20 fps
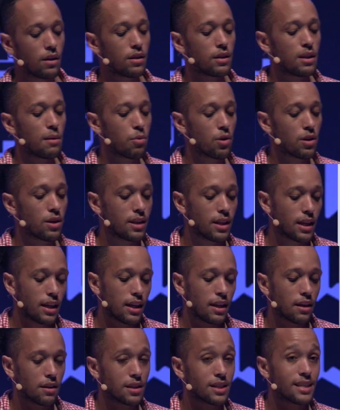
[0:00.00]
The important thing
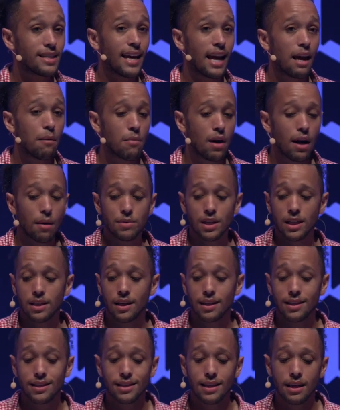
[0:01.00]
here is
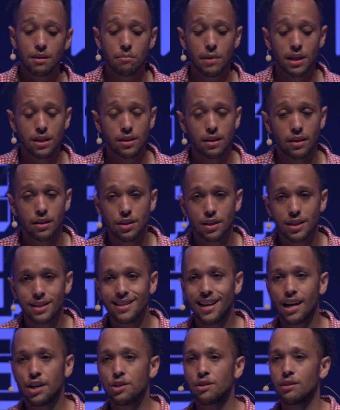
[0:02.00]
GameObject.sendMessage is
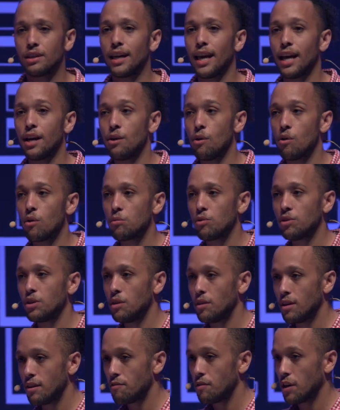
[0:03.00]
actually a normal
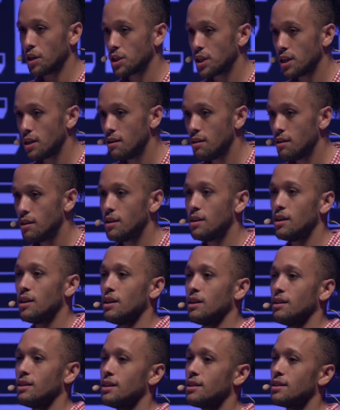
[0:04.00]
Unity function.
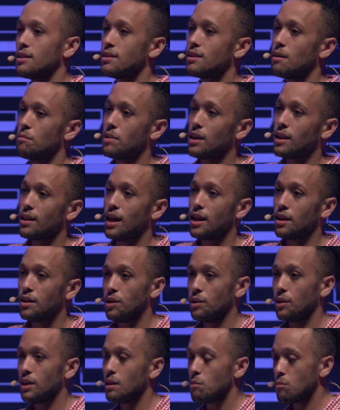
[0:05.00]
This is something that
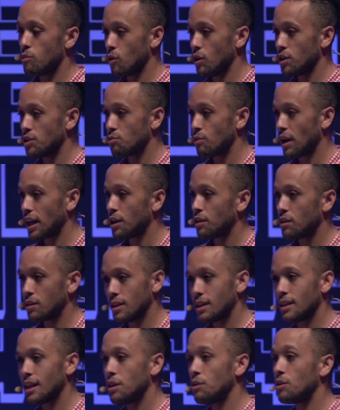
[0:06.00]
Unity employs
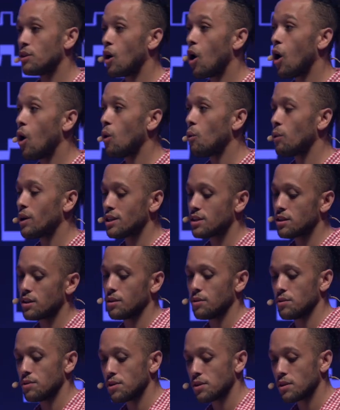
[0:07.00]
regularly that you can always
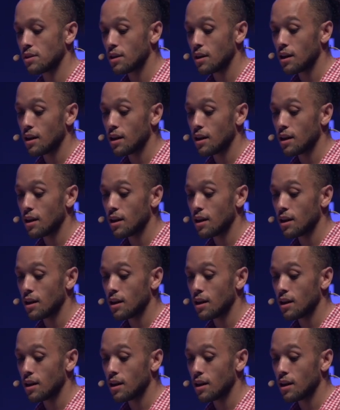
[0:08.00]
use.